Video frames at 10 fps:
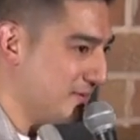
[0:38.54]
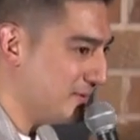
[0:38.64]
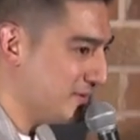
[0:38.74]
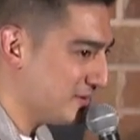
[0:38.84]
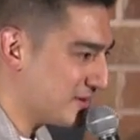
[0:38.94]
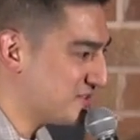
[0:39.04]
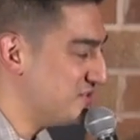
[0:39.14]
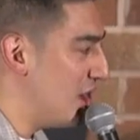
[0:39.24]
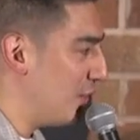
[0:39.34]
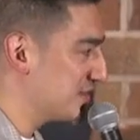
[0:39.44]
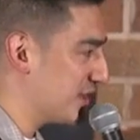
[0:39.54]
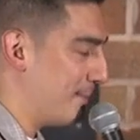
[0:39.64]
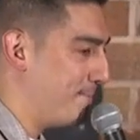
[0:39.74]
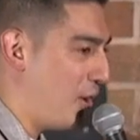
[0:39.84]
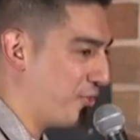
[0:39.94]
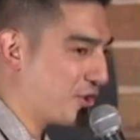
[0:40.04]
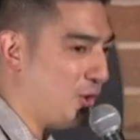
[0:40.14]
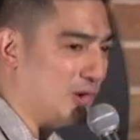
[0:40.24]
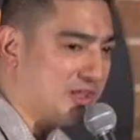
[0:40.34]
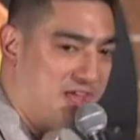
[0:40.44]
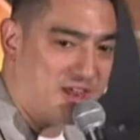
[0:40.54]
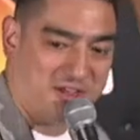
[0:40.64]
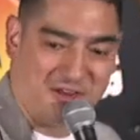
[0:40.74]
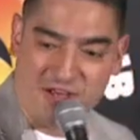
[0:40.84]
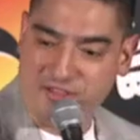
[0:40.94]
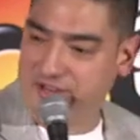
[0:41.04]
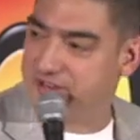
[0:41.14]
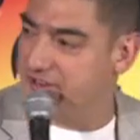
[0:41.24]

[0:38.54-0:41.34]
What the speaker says: Because no one's going to bother calling that in, are they?